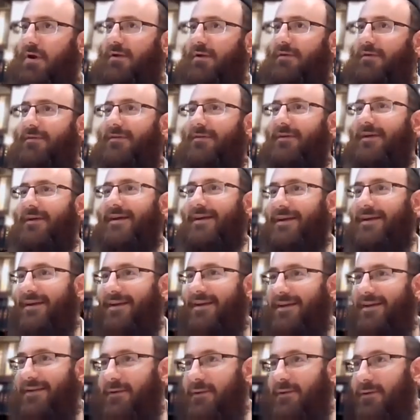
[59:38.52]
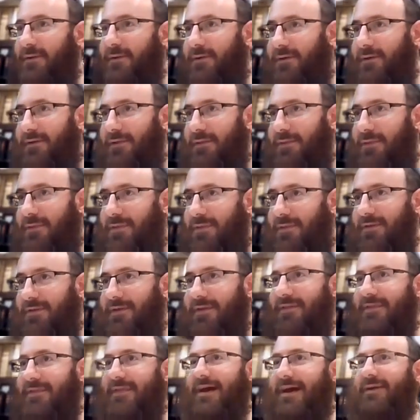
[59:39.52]
brings in
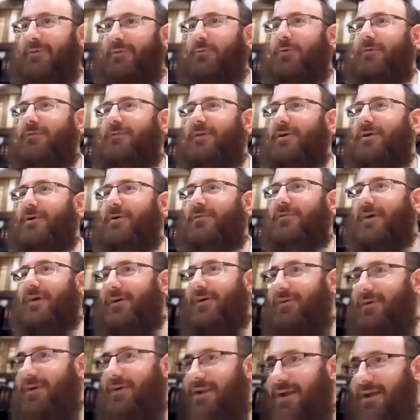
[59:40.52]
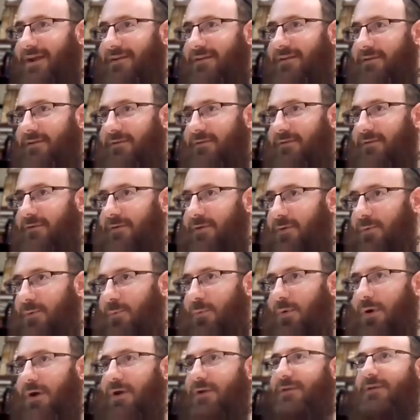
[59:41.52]
that reveals our innate
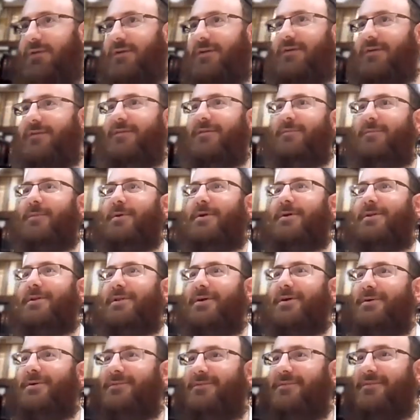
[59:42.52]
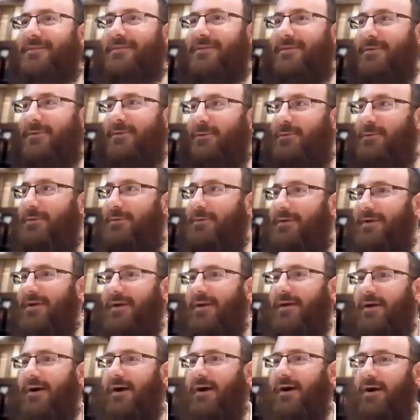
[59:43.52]
wanting to be close mm-hmm. to
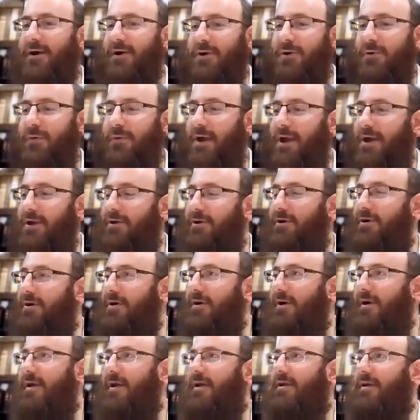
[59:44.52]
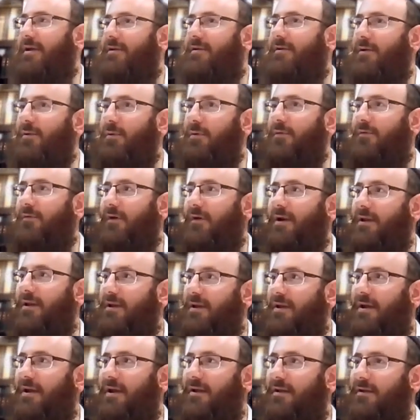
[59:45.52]
our Creator until we
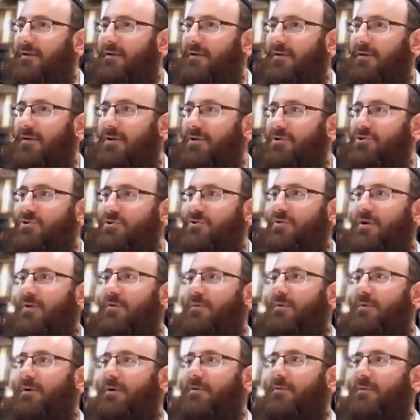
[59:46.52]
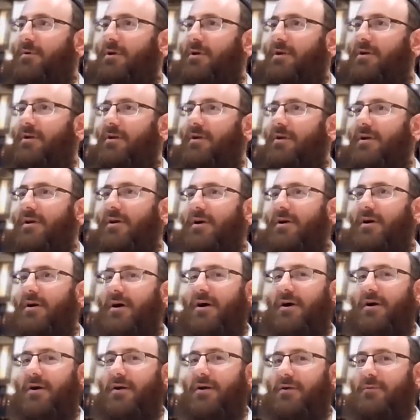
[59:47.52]
finally get into Tishrei, where we
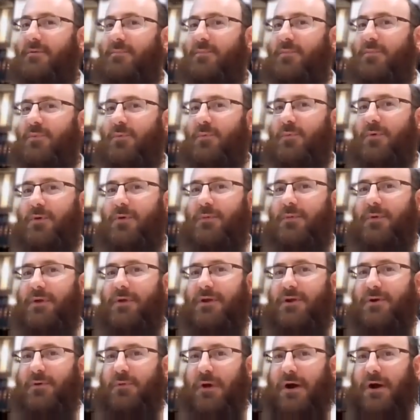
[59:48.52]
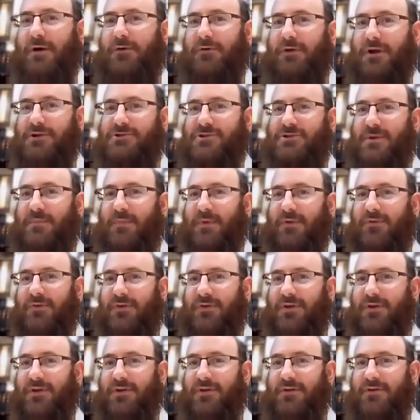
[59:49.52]
uh, where we crown Hashem
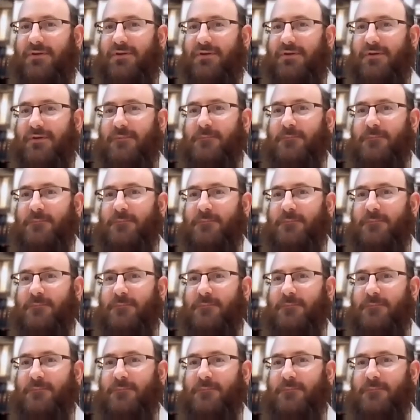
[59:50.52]
as King.